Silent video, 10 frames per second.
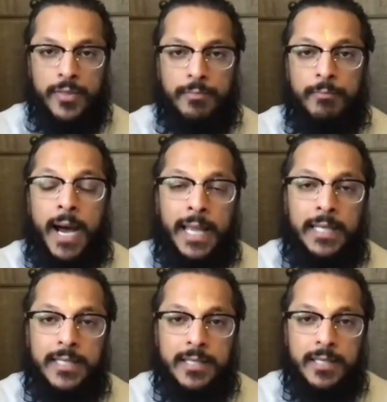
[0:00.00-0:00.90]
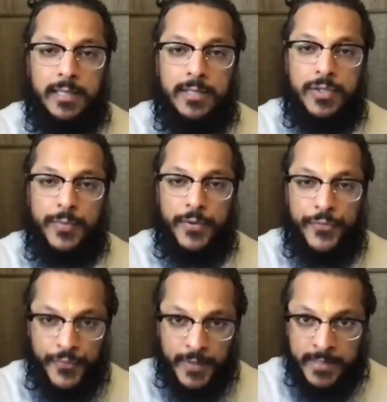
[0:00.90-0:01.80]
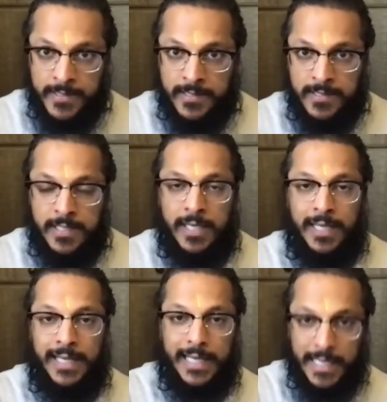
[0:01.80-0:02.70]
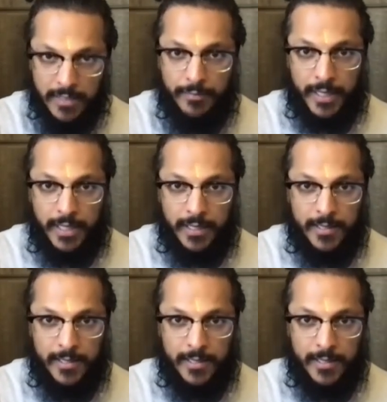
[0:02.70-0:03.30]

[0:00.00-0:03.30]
the mind is to be fixed in me.